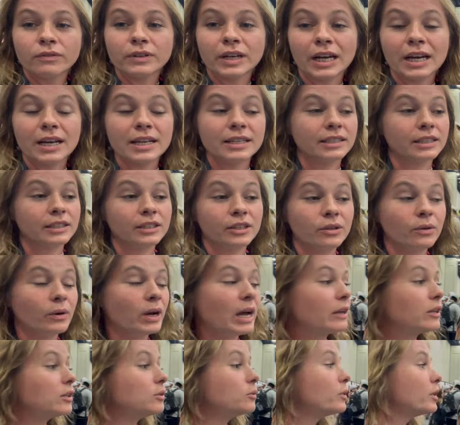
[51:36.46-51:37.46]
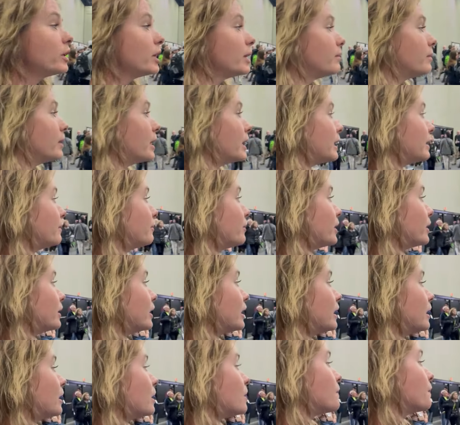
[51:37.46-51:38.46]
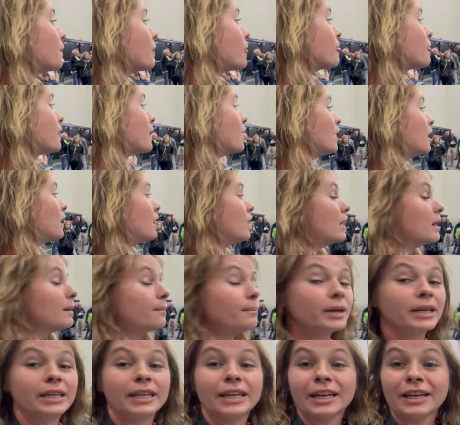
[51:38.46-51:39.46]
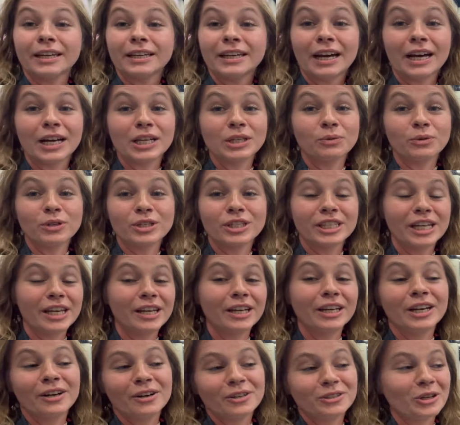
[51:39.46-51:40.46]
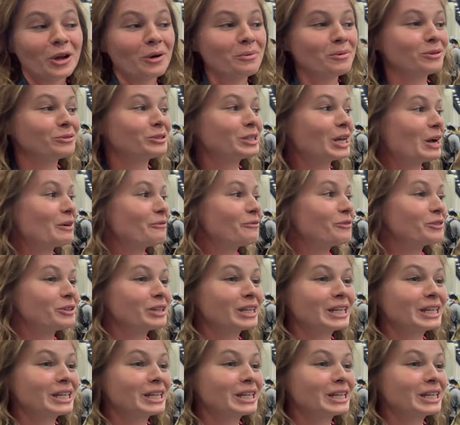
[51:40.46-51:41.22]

guys, and you don't have to worry about it. But uh, but yeah, guys, we're standing here. It's almost time for the